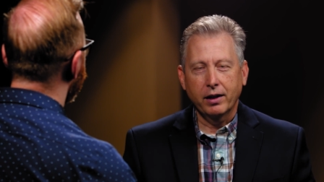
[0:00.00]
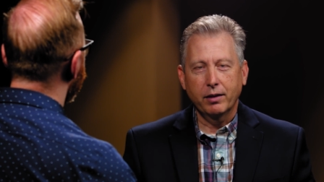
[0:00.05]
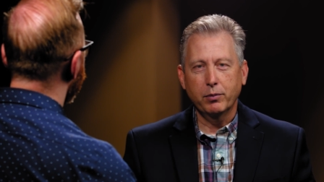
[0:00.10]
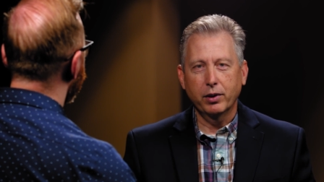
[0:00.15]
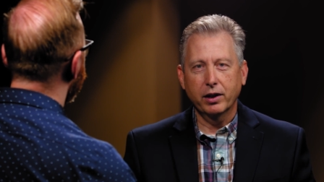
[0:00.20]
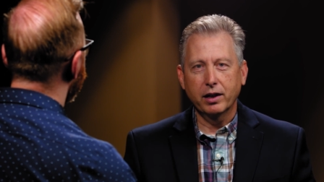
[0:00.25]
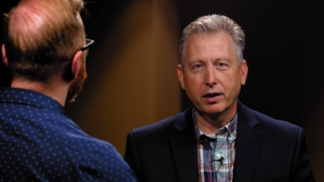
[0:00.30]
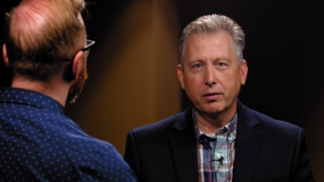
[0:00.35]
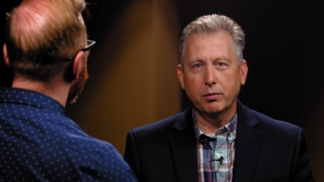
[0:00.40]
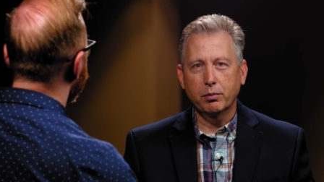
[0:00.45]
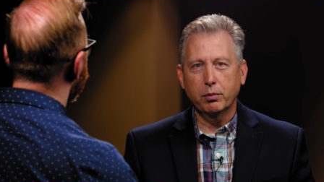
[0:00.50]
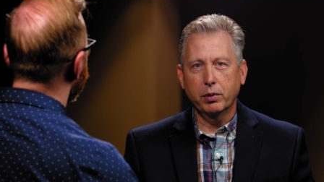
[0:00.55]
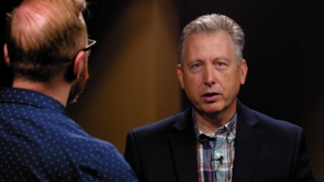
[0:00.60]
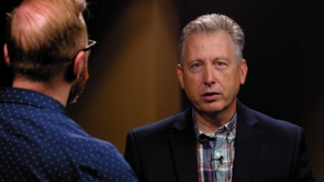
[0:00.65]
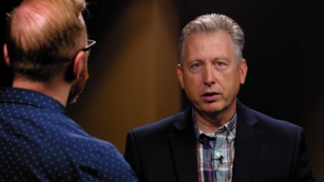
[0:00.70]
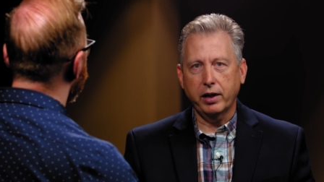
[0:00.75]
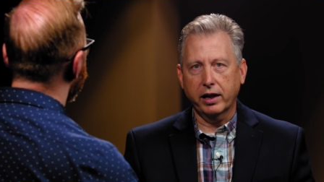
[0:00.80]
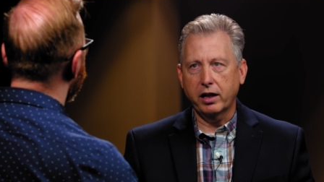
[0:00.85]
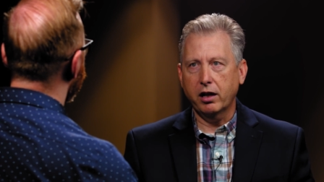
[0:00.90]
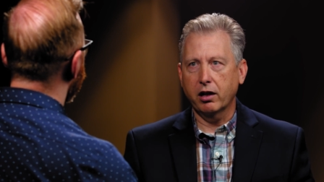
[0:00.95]
But
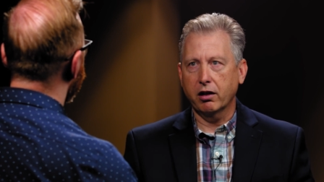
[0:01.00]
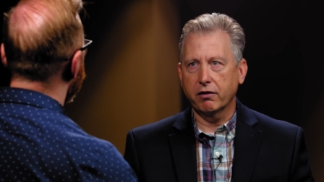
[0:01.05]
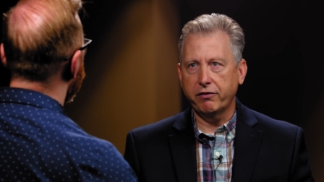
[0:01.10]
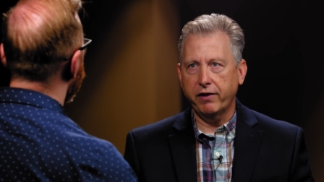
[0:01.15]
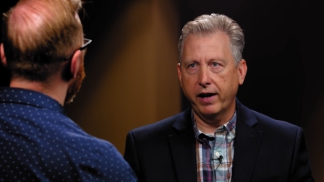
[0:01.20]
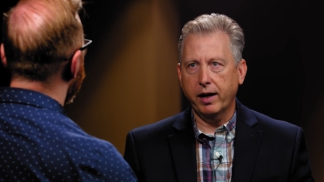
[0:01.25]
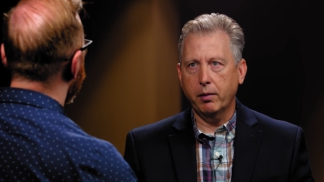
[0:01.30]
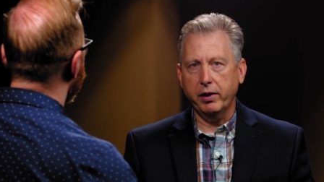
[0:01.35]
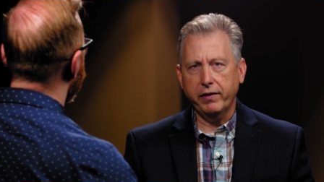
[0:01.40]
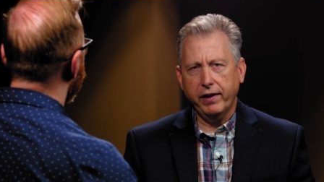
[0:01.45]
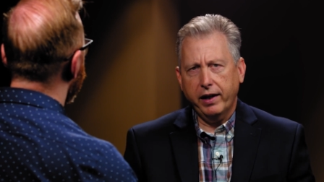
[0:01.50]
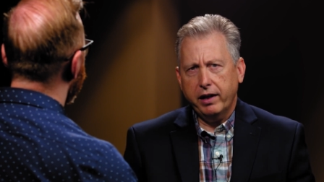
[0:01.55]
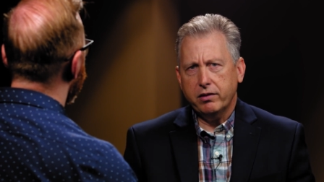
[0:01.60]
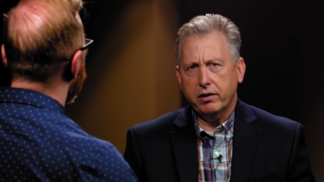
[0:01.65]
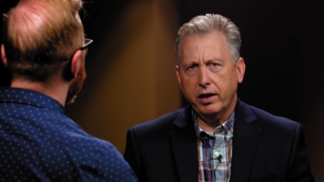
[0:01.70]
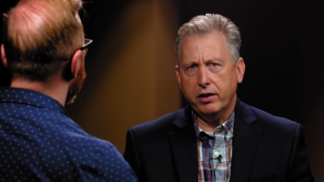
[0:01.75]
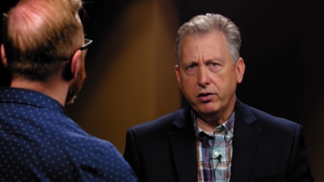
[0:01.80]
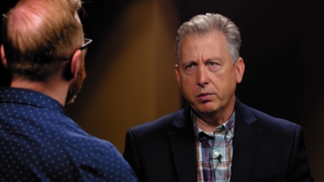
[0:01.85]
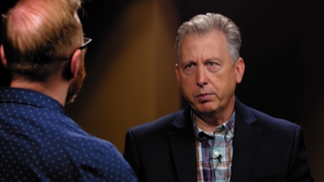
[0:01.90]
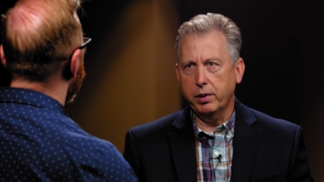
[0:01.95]
take care of family,
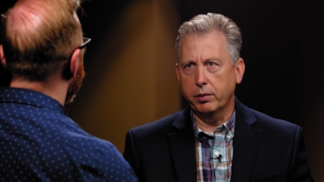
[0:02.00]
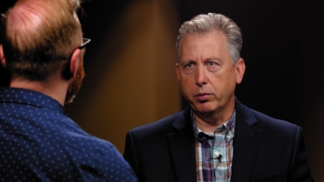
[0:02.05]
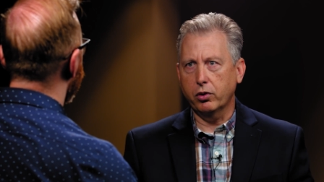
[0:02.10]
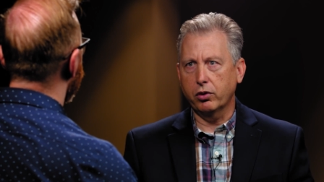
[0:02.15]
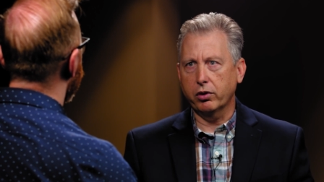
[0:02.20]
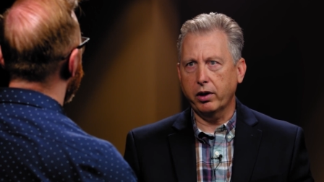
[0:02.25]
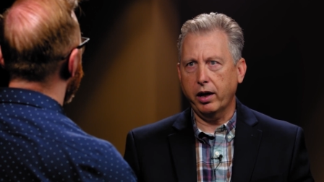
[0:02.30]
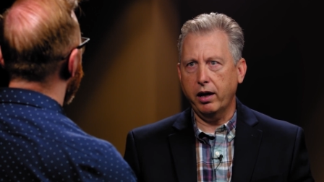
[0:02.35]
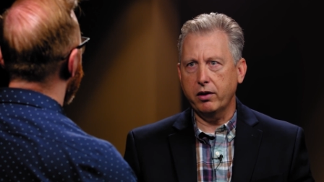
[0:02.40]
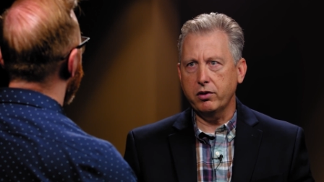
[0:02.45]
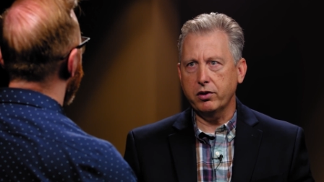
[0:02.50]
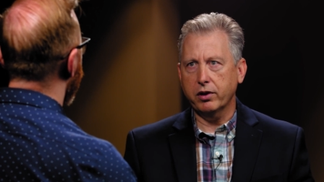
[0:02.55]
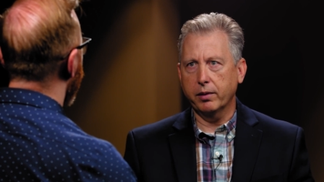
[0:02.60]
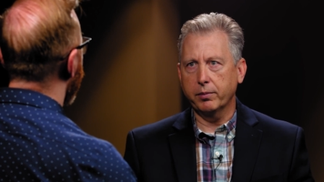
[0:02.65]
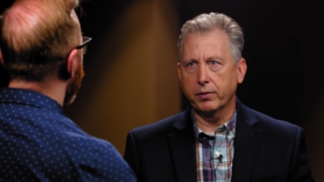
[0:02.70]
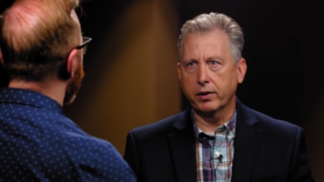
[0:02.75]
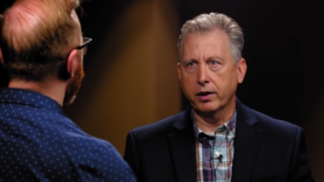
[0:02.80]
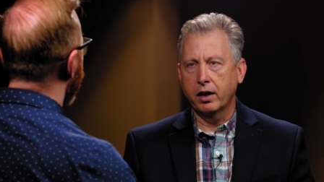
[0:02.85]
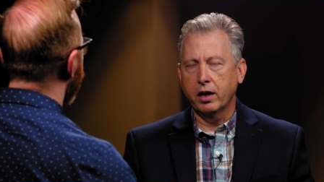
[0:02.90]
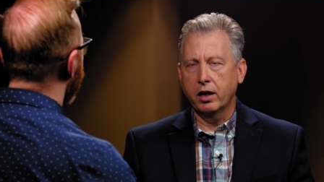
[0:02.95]
that's a biblical
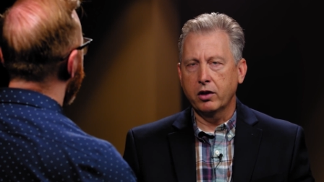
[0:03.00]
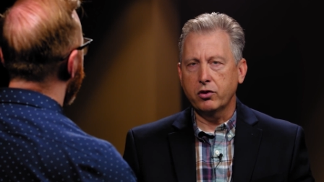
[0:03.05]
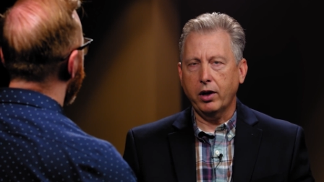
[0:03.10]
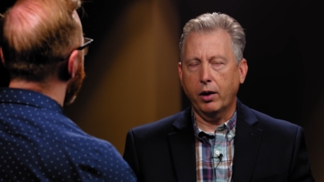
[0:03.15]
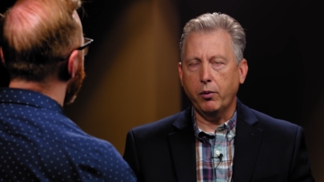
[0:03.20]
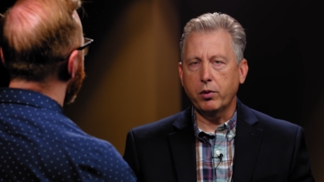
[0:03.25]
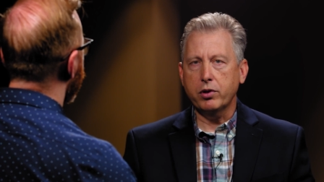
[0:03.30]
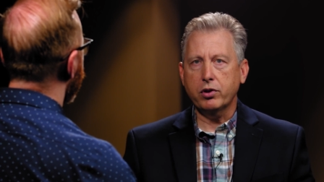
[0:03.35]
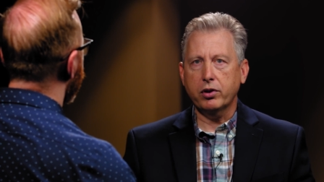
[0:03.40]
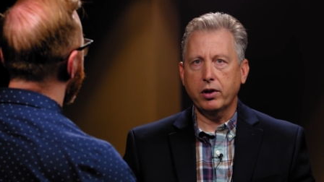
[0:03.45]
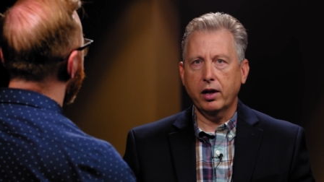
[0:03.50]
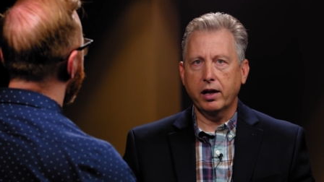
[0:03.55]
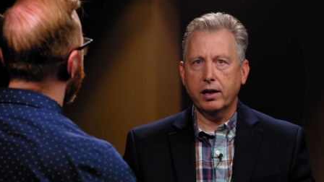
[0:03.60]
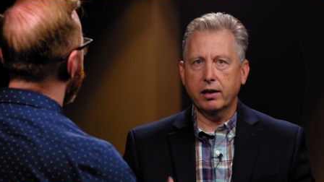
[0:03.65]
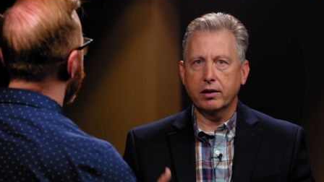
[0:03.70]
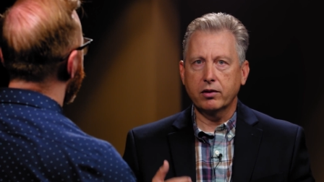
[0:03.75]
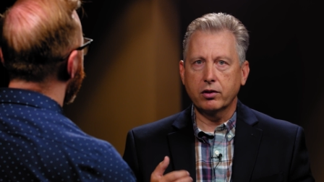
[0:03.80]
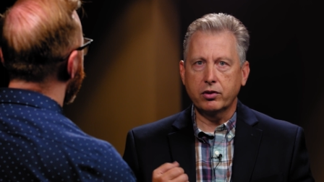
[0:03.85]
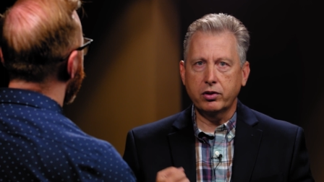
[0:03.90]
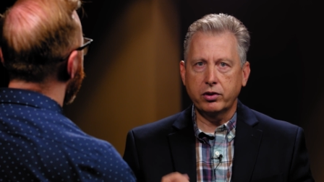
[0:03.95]
concept. Yeah, so I would
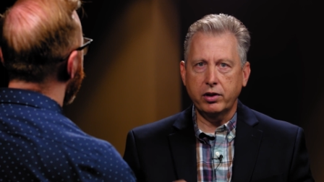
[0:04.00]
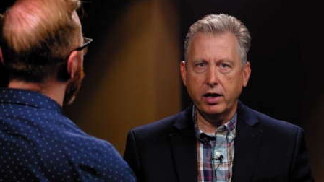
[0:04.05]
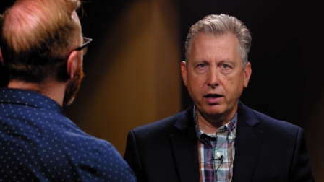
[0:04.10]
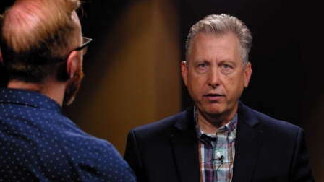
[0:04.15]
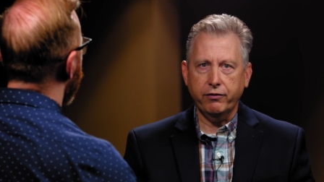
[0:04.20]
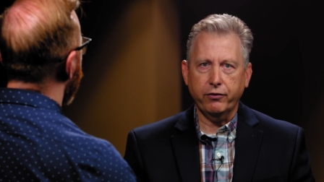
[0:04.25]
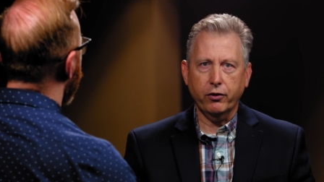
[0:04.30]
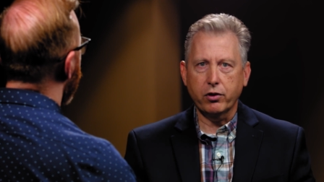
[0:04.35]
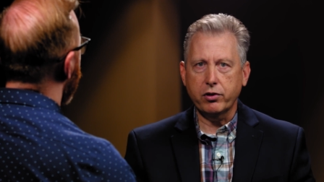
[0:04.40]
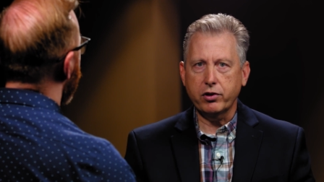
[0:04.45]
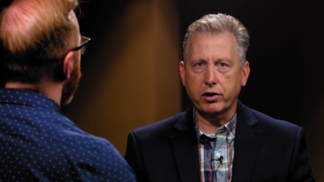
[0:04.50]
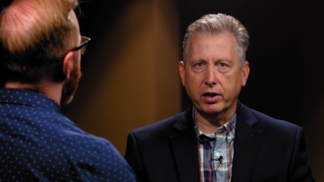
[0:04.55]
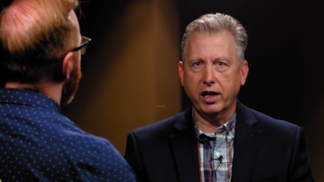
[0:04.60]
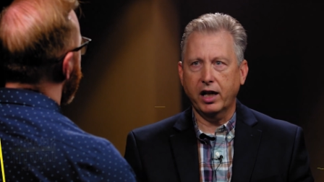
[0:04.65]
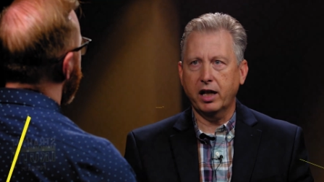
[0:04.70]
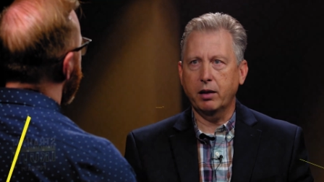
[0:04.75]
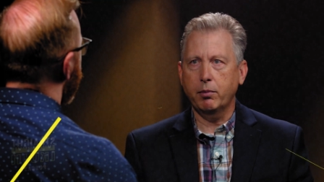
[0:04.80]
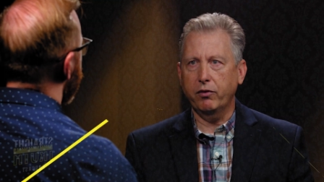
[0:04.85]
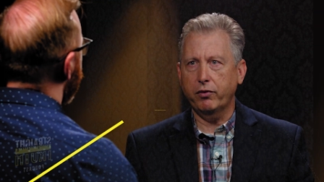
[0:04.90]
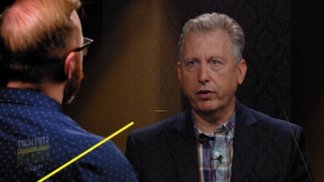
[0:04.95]
say, seek first the
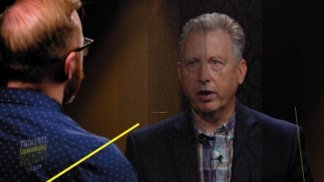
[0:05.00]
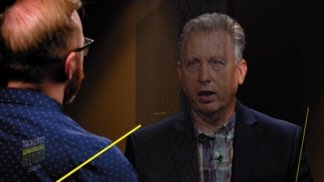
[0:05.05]
kingdom of